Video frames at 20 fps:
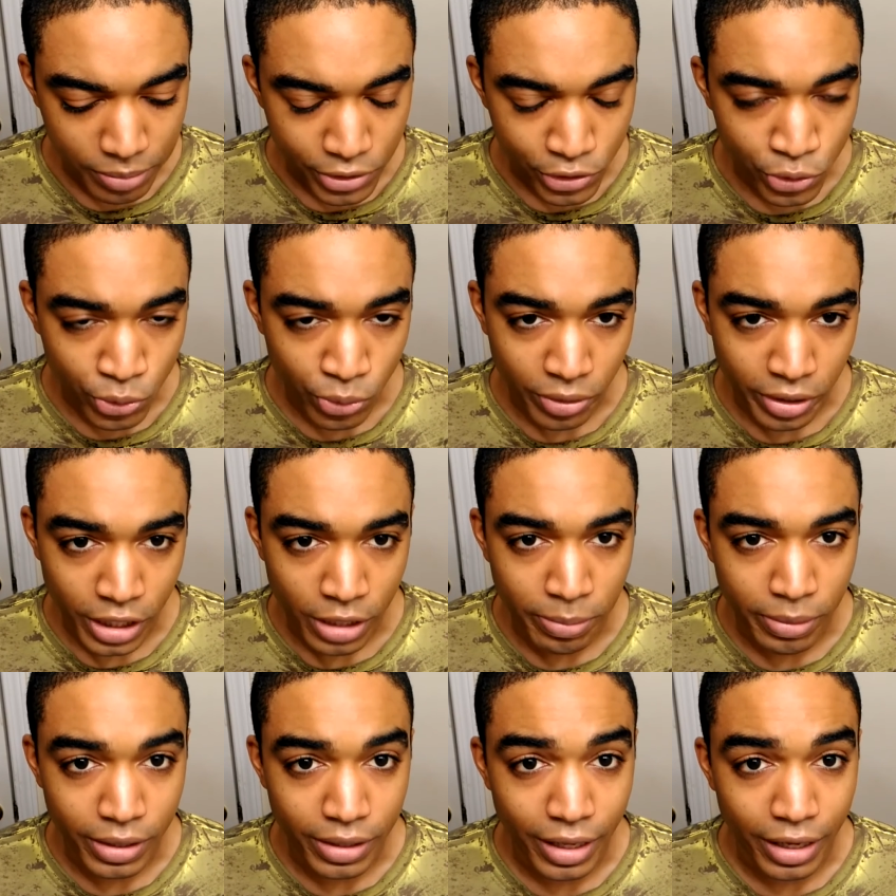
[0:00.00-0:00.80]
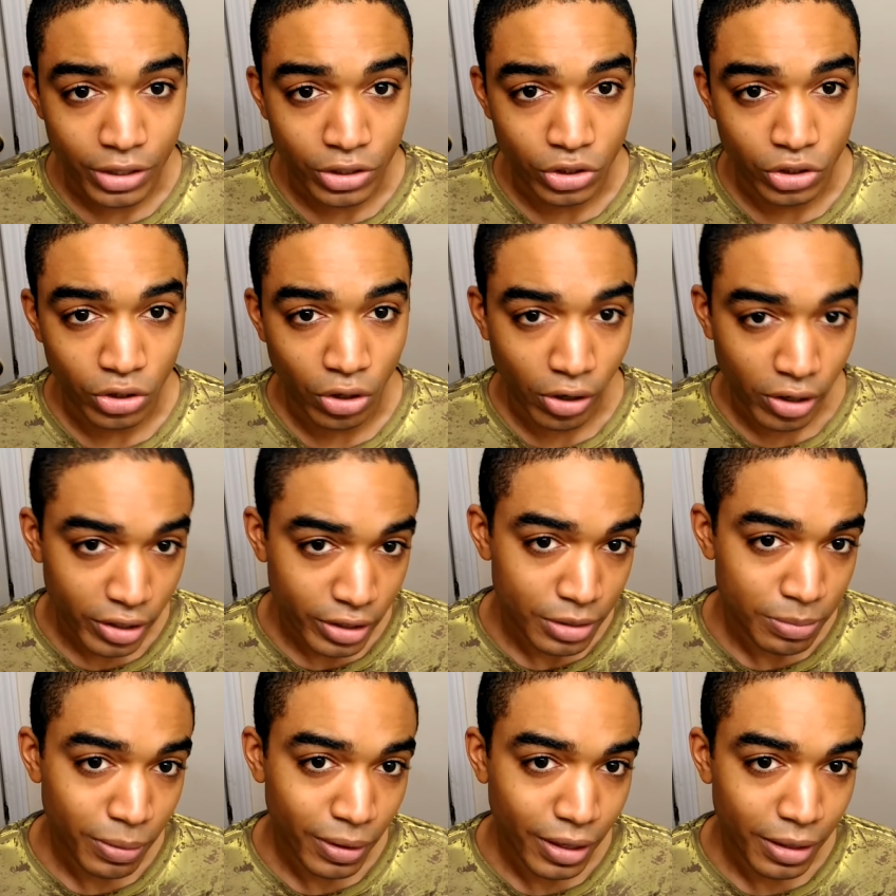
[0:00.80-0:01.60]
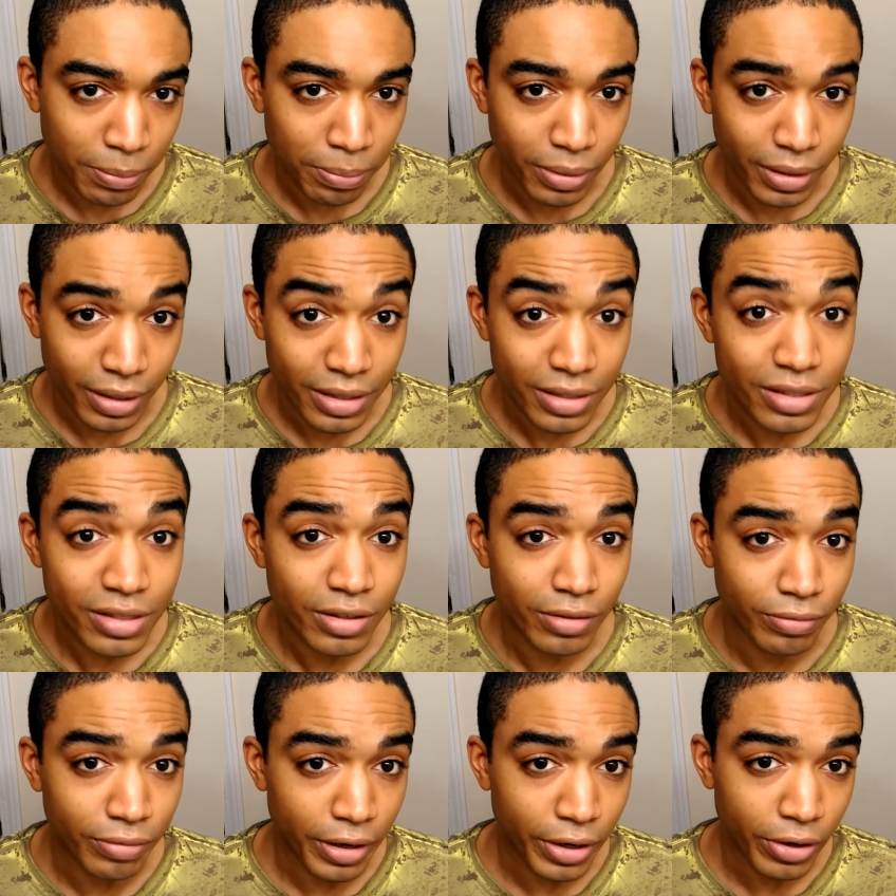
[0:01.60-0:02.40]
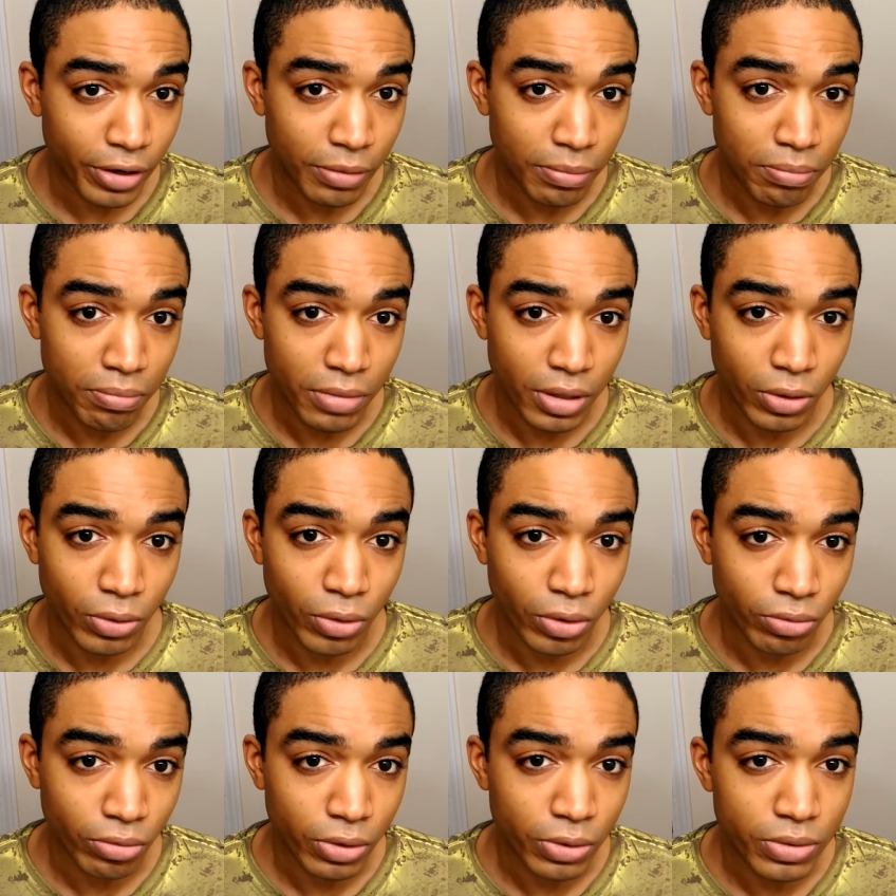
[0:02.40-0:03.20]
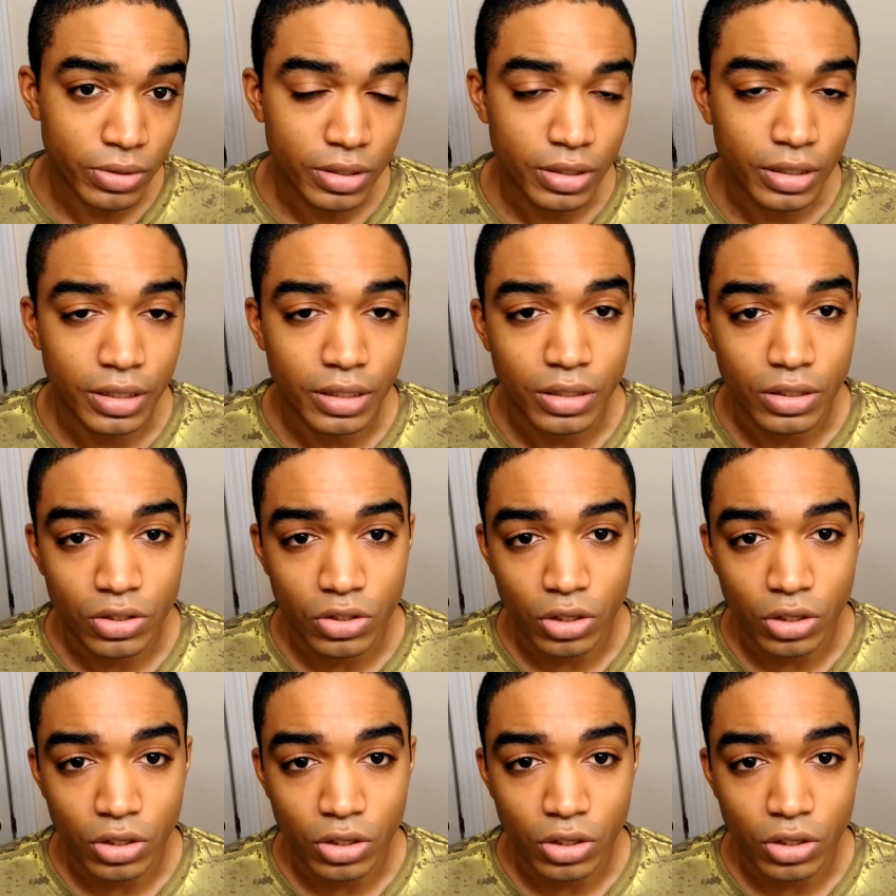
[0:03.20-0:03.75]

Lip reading: to sort of keep it in that dark spot. But this is a very middle of the road scent.